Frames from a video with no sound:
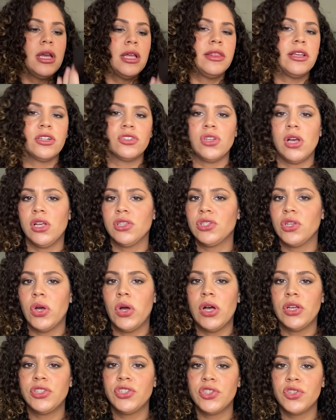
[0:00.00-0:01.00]
There's also
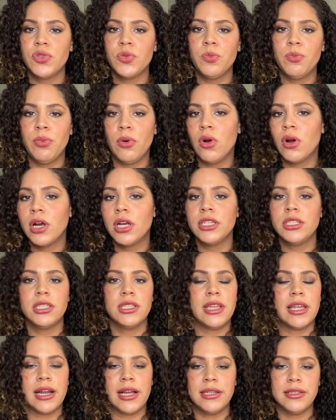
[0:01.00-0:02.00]
a Sport
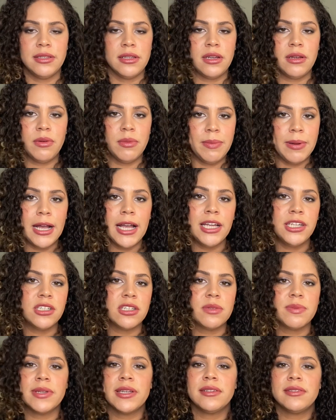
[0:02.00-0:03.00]
that I didn't buy
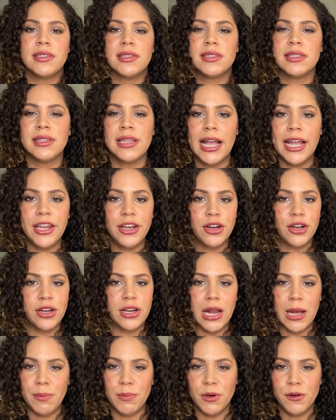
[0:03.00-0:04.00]
just because it's lighter
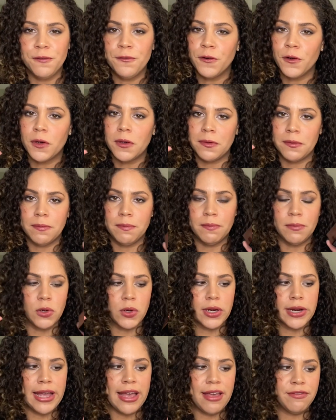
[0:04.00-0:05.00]
and I prefer
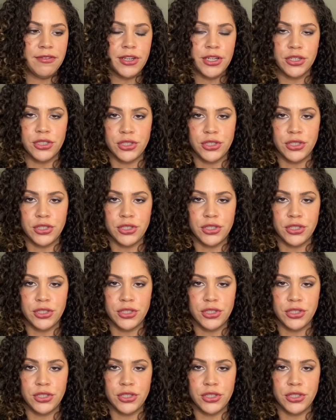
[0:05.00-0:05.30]
more heavier,